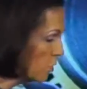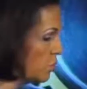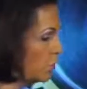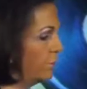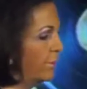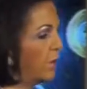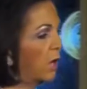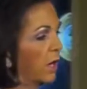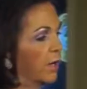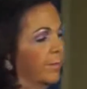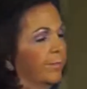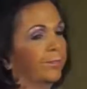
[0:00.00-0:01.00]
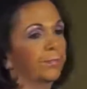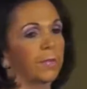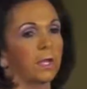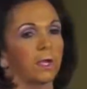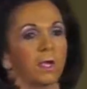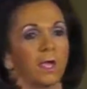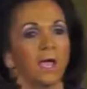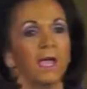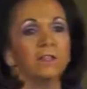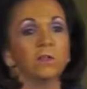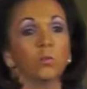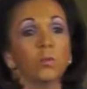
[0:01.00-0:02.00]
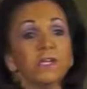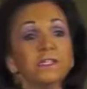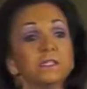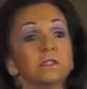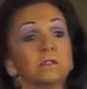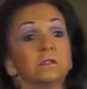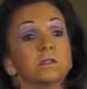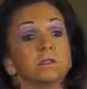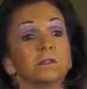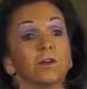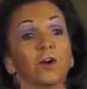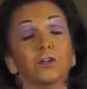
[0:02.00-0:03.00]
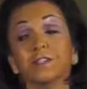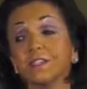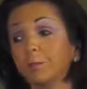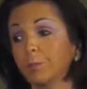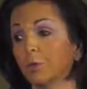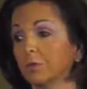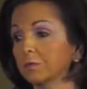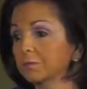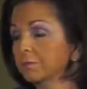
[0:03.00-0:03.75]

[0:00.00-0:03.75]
too far. And the reasons are simple.